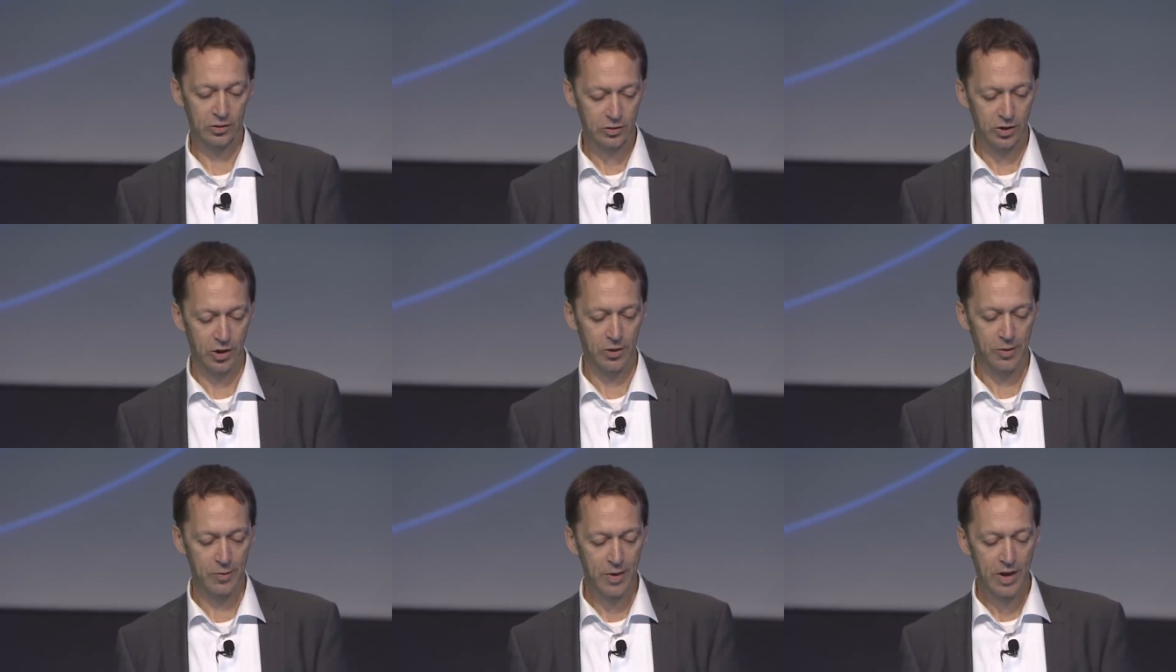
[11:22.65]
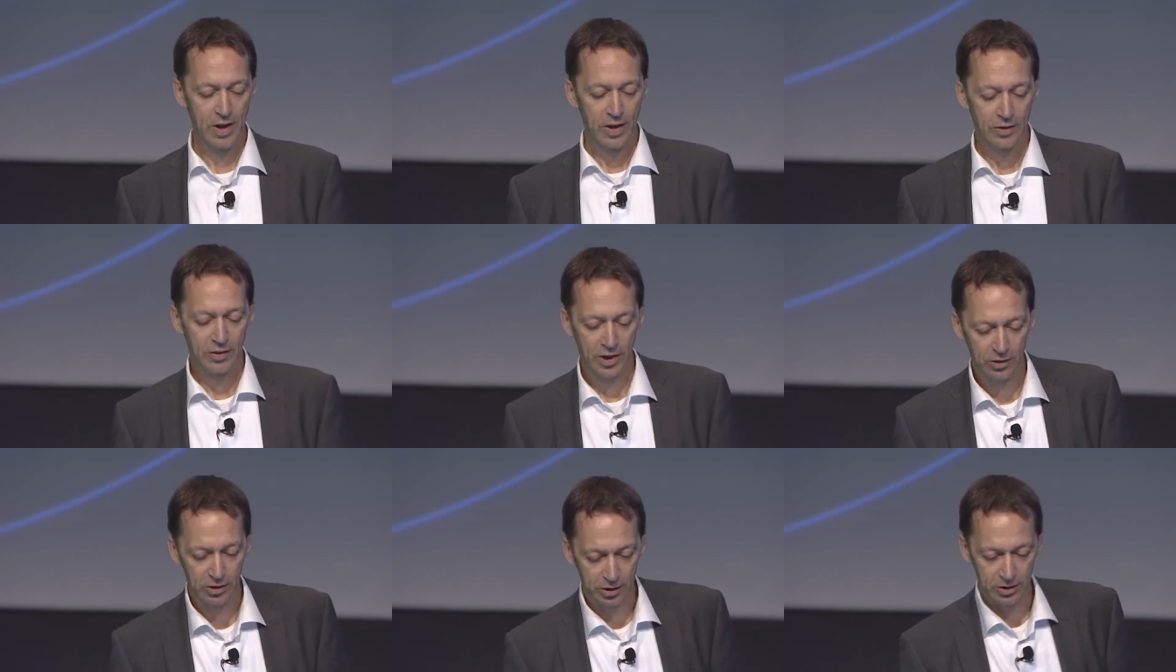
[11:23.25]
So
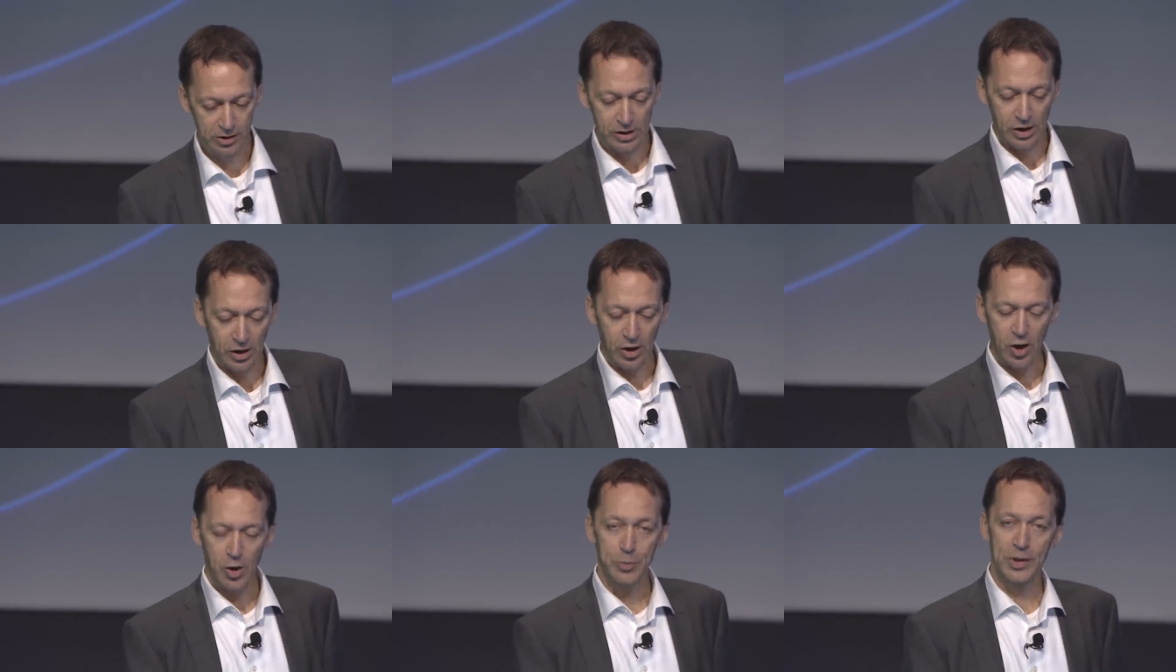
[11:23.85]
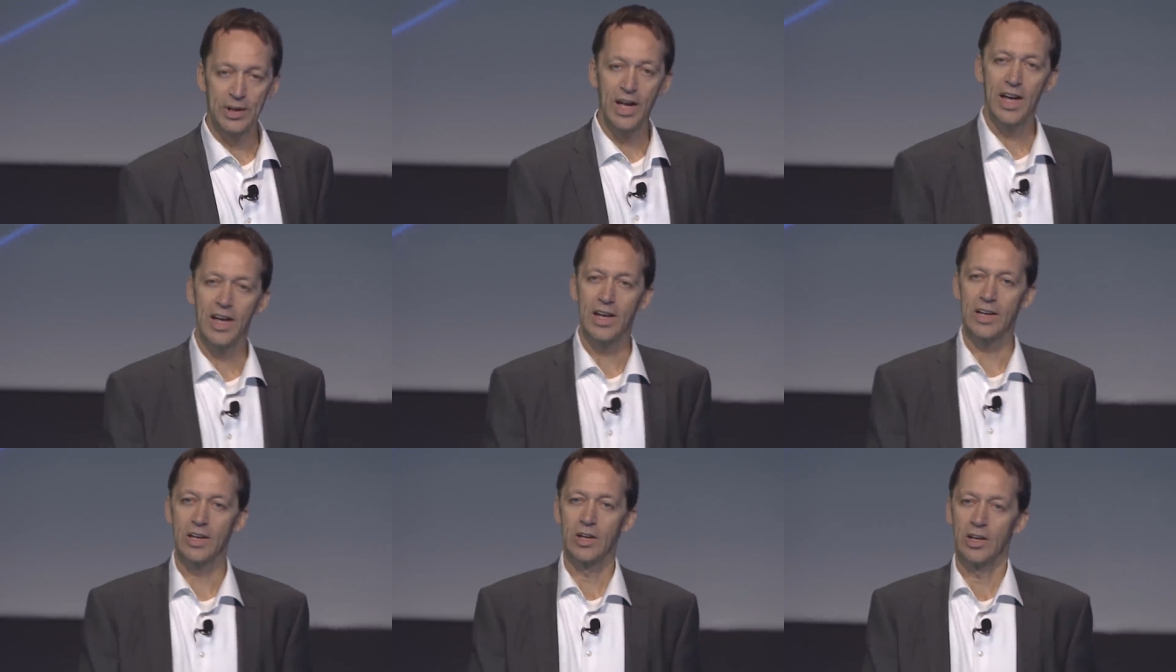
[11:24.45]
there are,
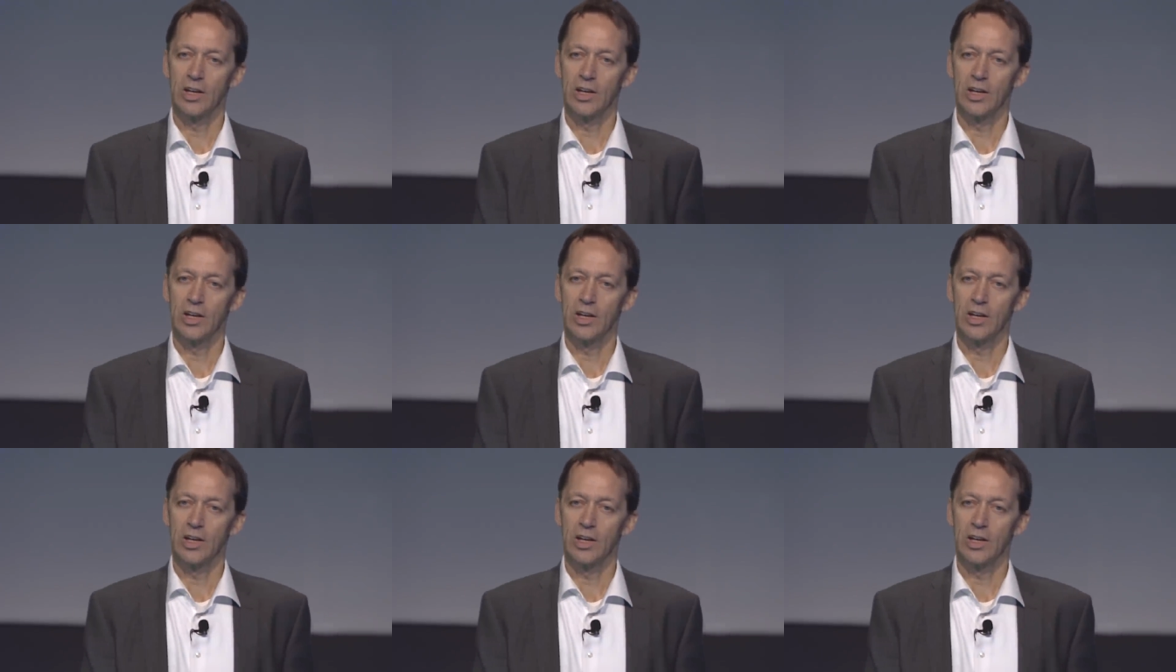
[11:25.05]
RPA